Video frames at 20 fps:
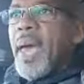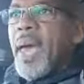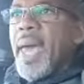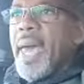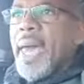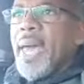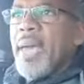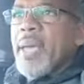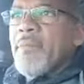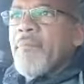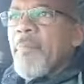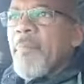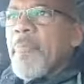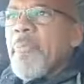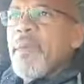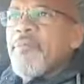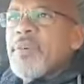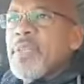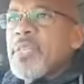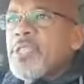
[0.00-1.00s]

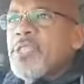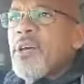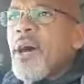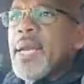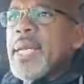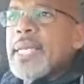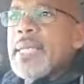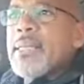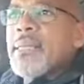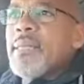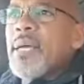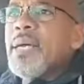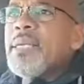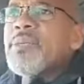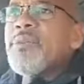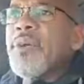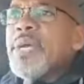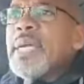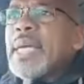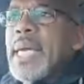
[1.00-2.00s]
And if it started
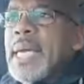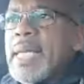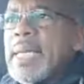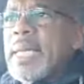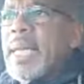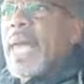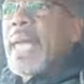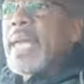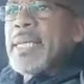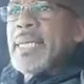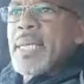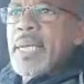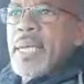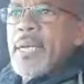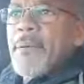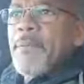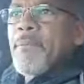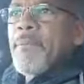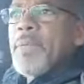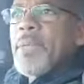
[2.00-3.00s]
thundering and
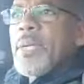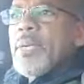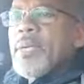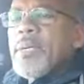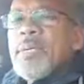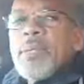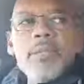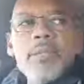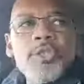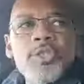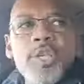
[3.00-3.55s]
lightning,